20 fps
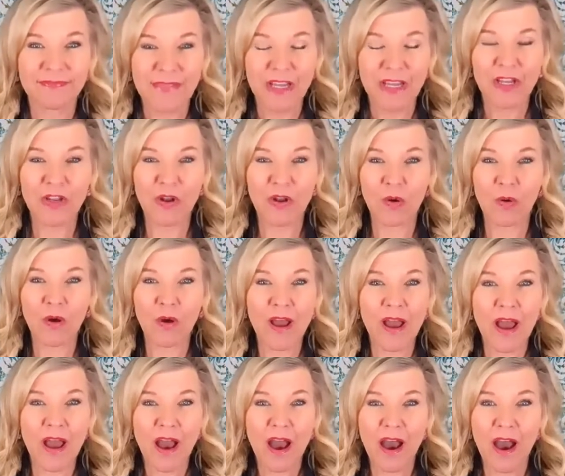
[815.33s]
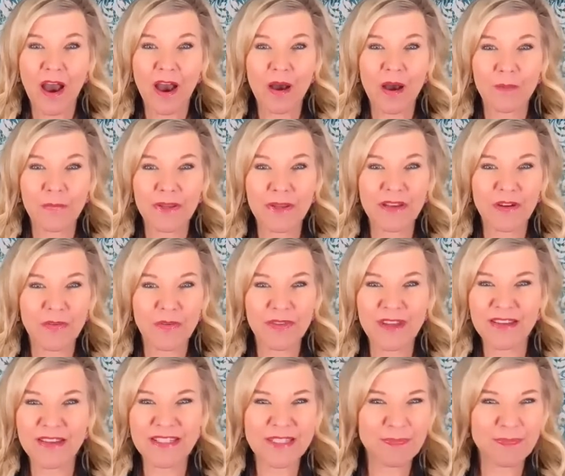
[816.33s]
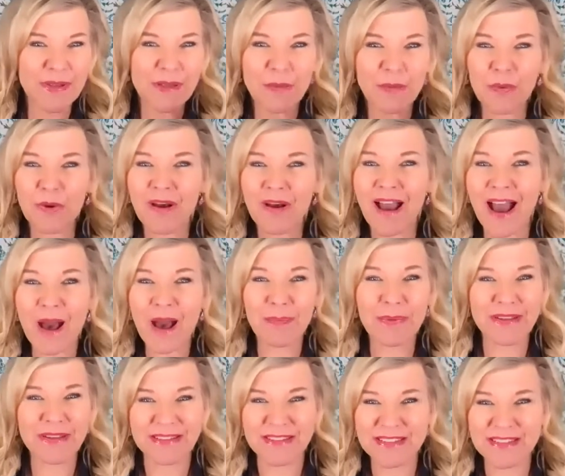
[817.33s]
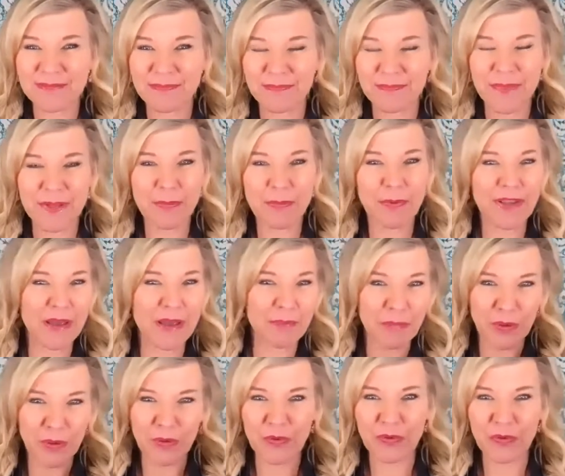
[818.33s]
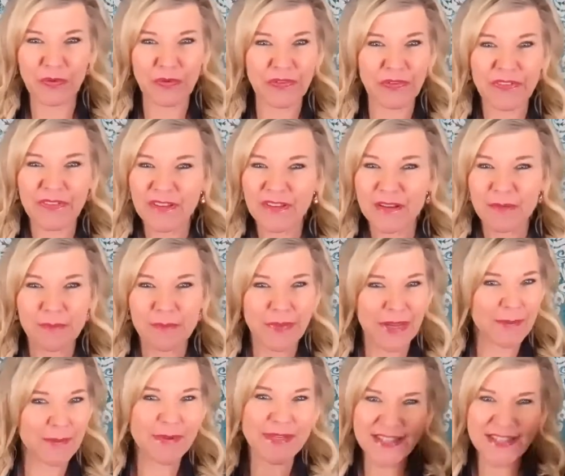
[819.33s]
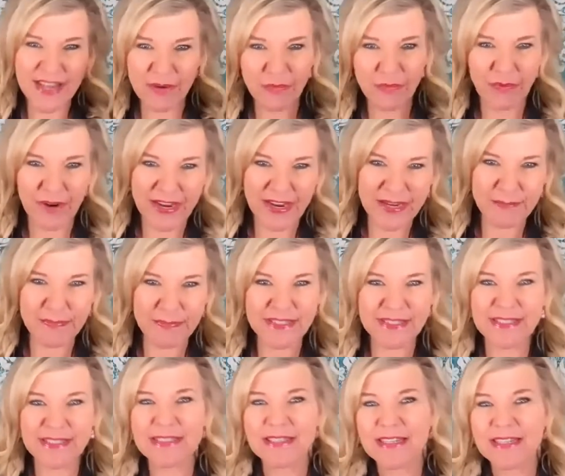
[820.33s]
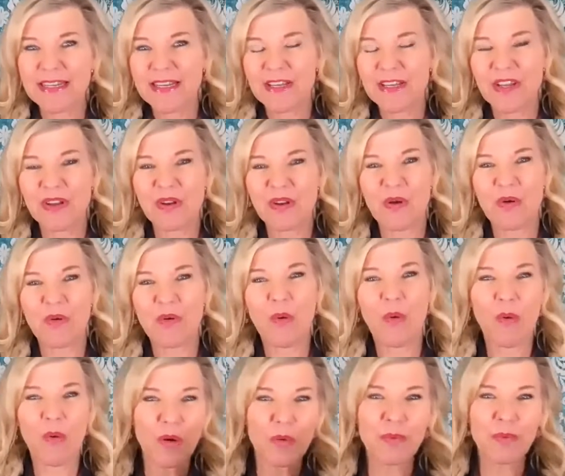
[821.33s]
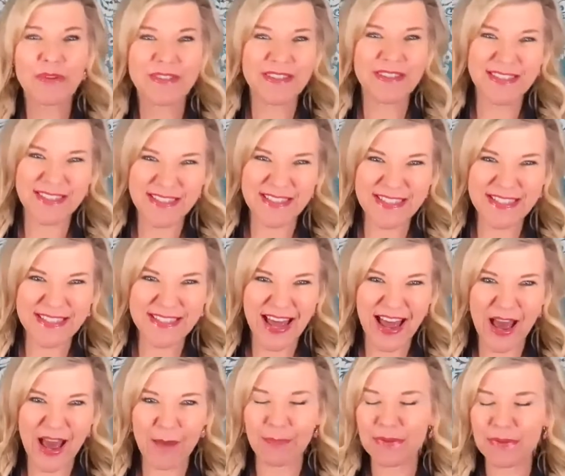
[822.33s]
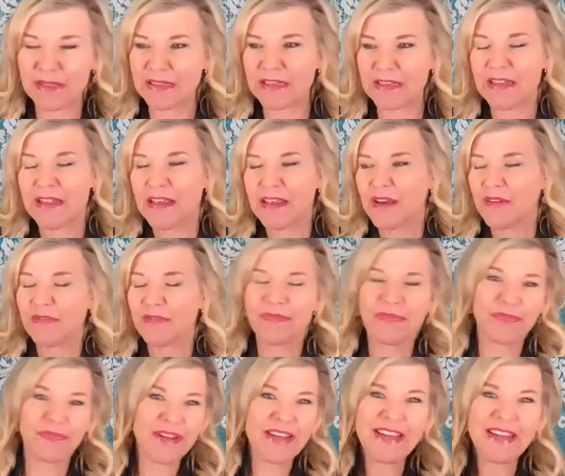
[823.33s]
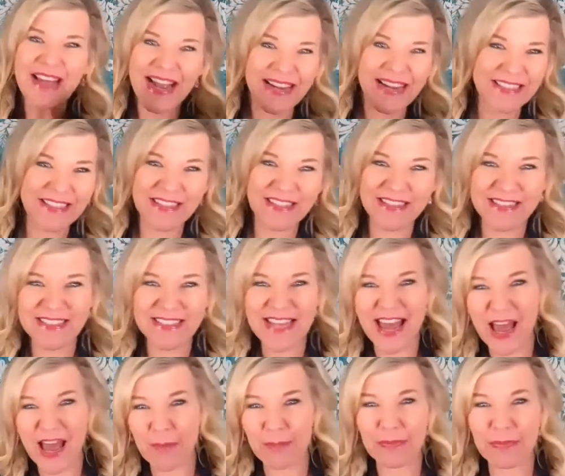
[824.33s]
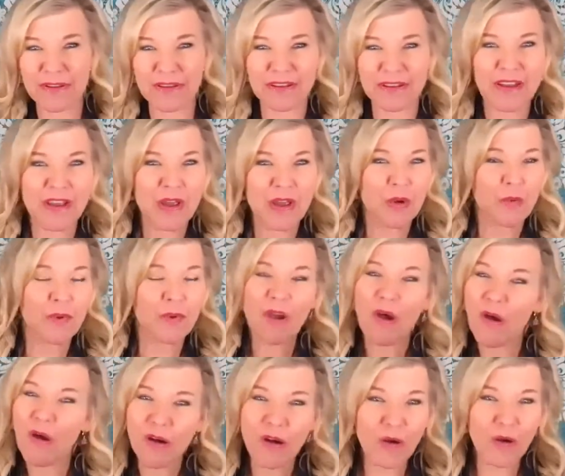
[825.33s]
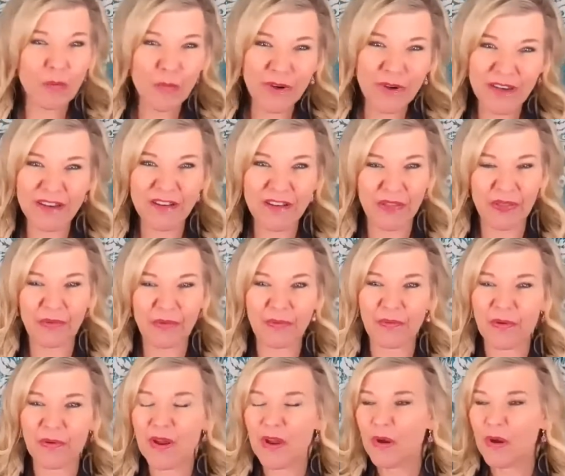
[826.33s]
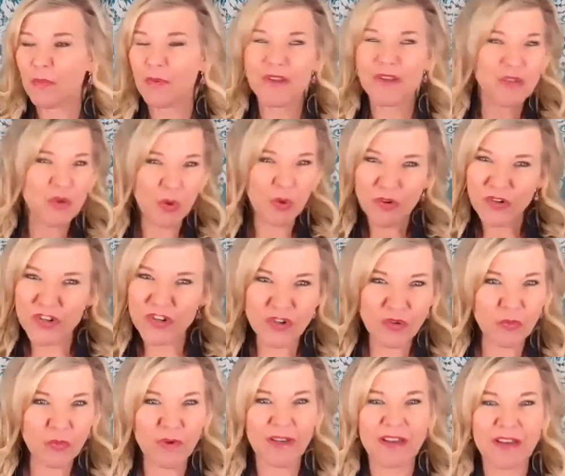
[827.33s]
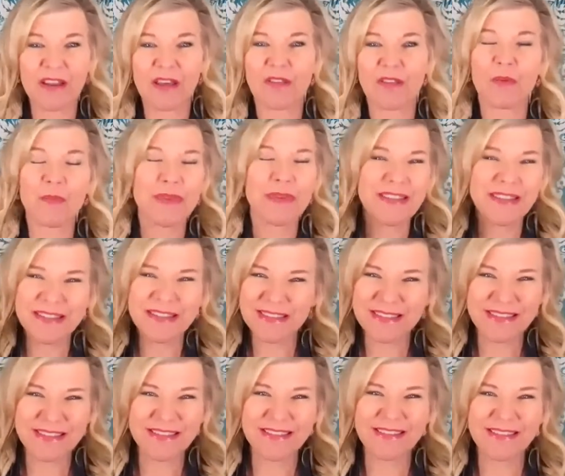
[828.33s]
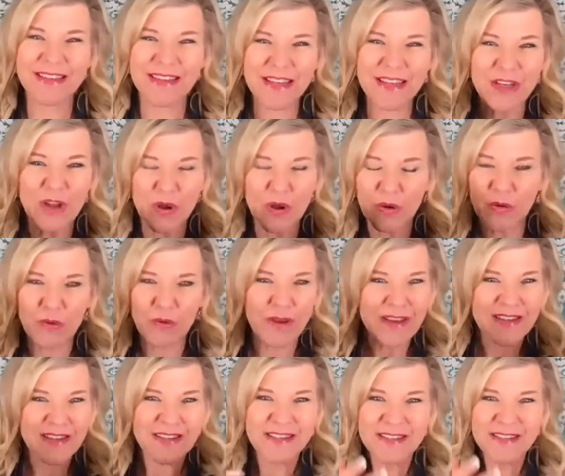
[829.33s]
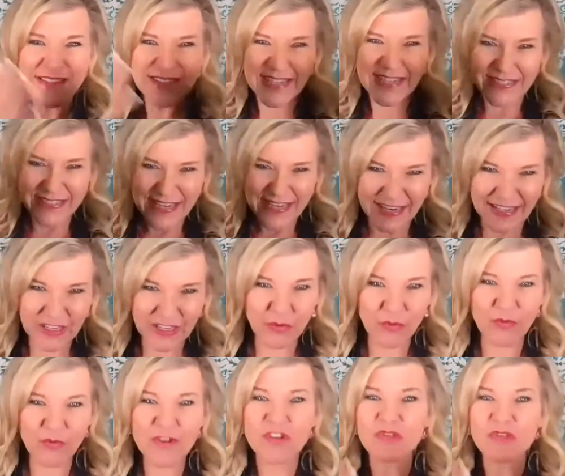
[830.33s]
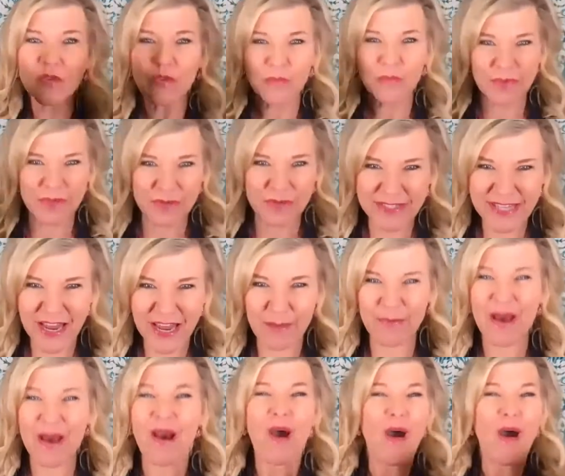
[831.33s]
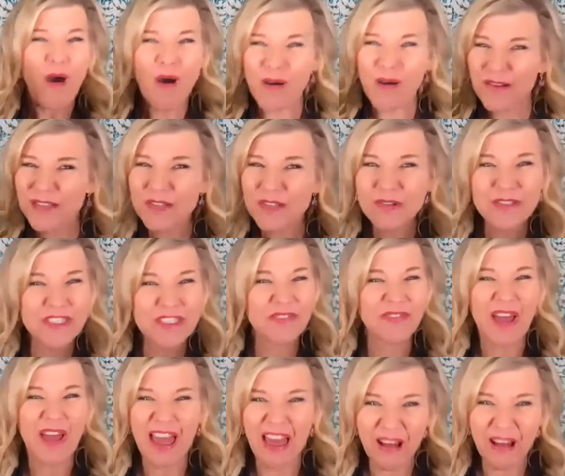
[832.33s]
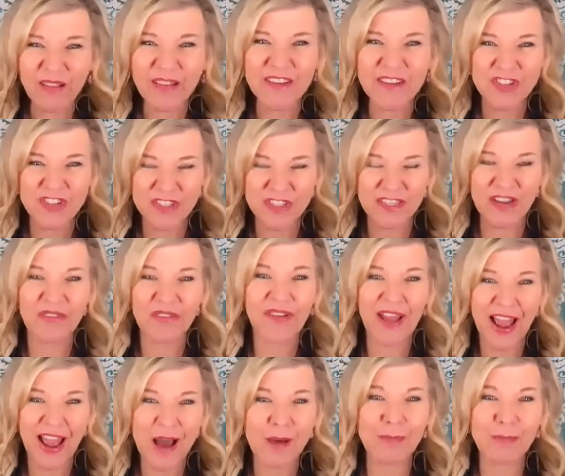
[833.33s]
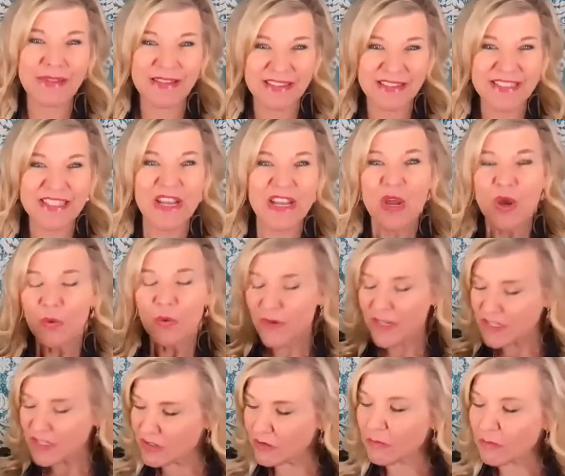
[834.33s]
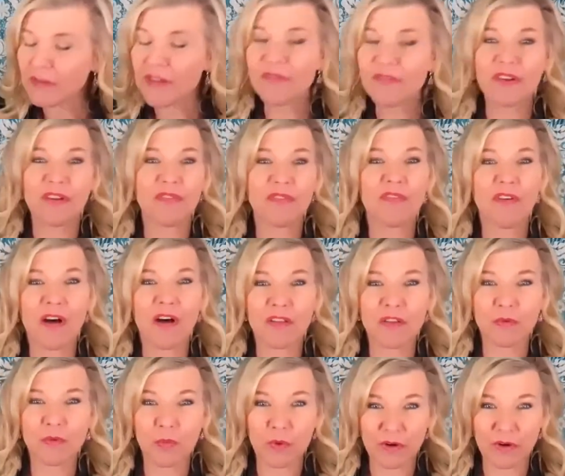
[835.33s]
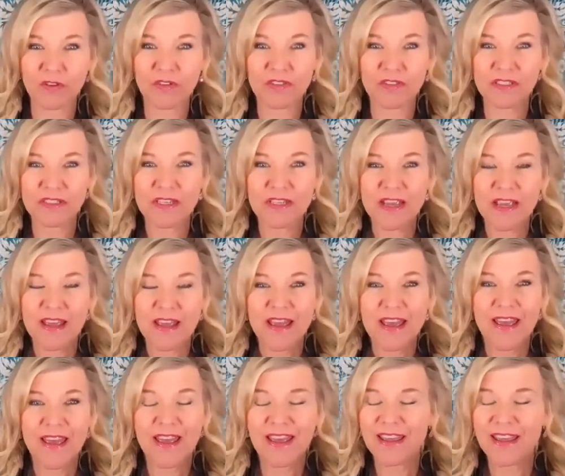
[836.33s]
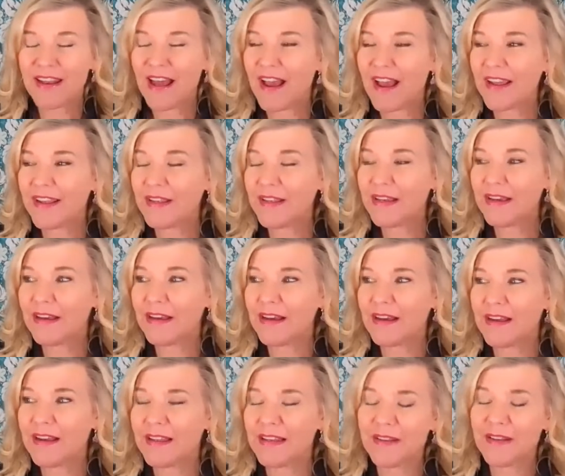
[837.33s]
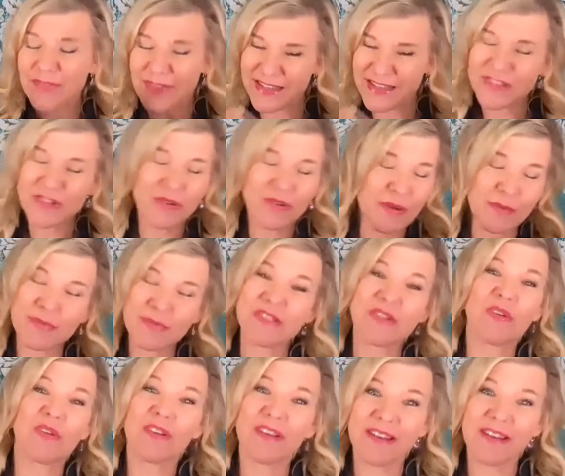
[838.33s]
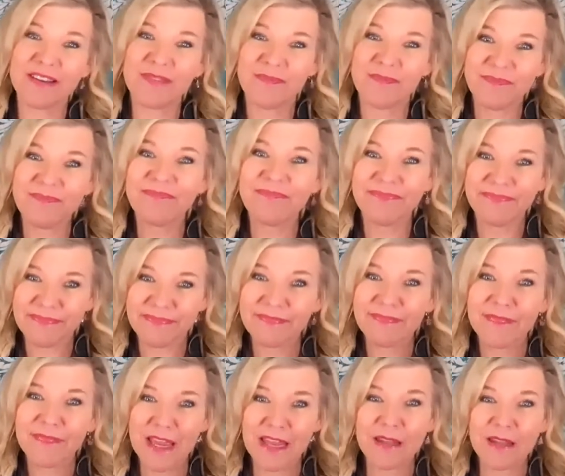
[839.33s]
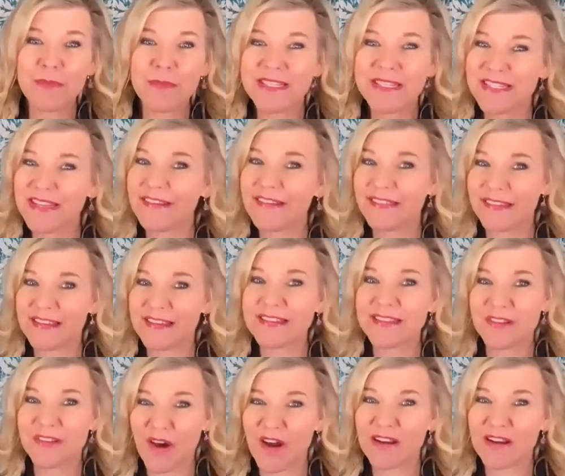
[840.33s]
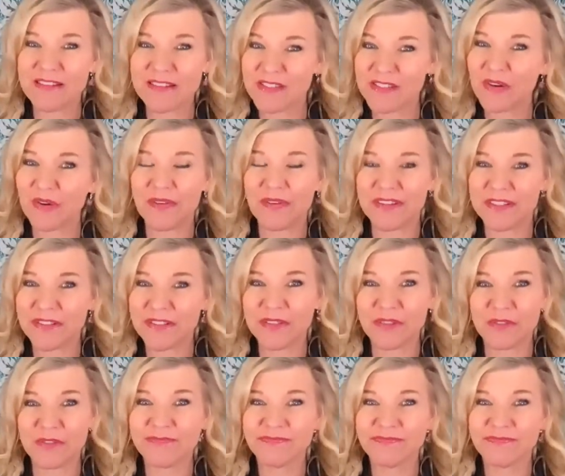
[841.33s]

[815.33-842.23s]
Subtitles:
You know, the unspeakable happens. People get murdered, babies get raped, you know, horrible diseases happen, freak accidents happen, we harm one another, we torture one another. I mean, just, you know, satanic ritual abuse happen. All sorts of hellish stuff happens. We do live in a fallen world. And if that's you, I'm sorry. And let me say this, God is sorry too.